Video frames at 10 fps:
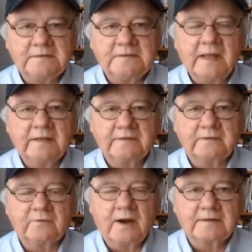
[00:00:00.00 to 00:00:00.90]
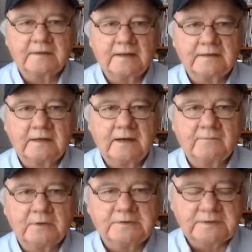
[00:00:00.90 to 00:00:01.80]
dayatthetrack.com
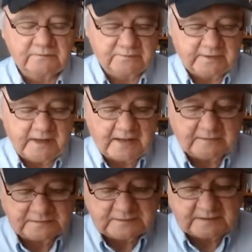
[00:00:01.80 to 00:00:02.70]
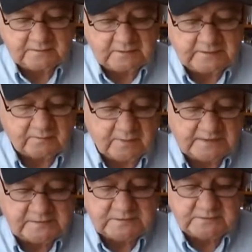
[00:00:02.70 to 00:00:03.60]
race of the day. Let's take a look at
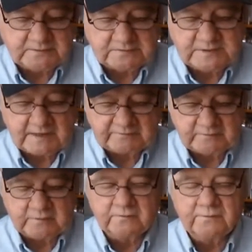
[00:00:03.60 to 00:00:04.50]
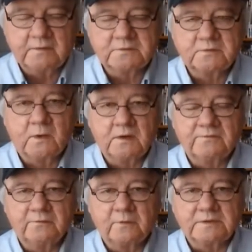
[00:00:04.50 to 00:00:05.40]
race two this afternoon, folks,
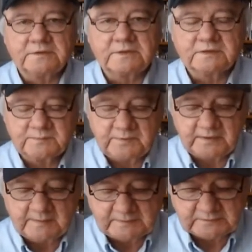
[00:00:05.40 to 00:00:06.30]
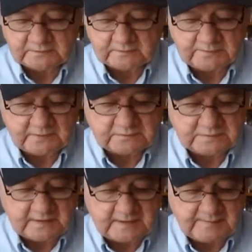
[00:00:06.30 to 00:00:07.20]
12:46 p.m. Eastern Post
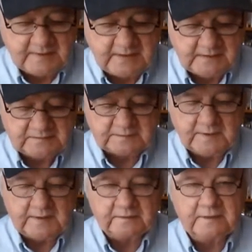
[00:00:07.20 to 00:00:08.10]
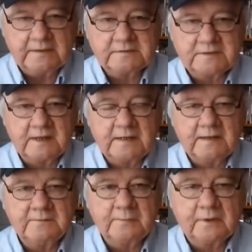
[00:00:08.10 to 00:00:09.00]
Time. It's a mile test
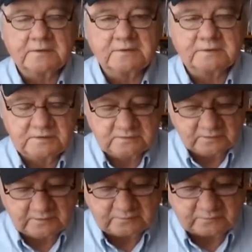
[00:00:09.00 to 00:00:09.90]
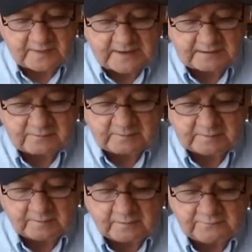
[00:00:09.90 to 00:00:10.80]
on Parx Dirt Track,
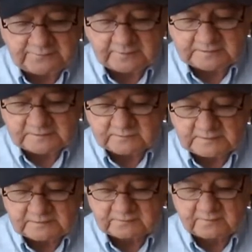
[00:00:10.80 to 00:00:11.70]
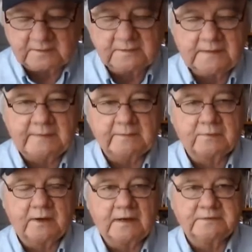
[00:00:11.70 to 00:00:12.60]
three-year-old fillies race for a claiming
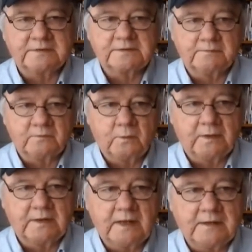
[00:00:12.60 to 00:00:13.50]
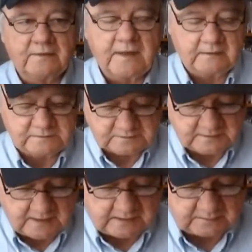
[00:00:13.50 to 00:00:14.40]
prize of some
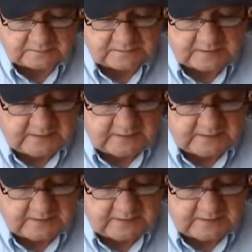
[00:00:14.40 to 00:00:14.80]
$28,000.